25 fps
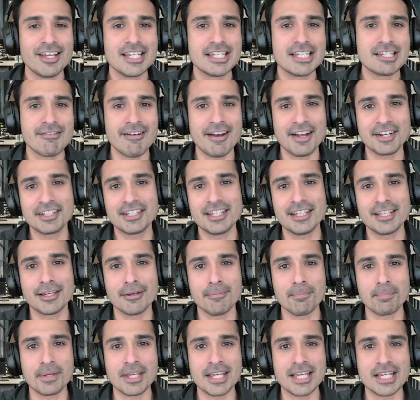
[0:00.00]
to actually
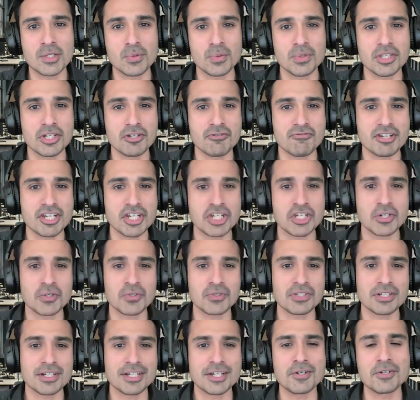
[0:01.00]
compete with the traditional
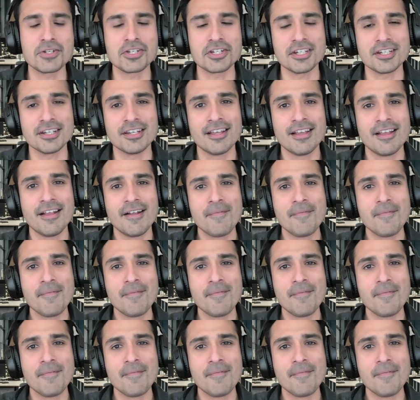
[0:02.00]
solution?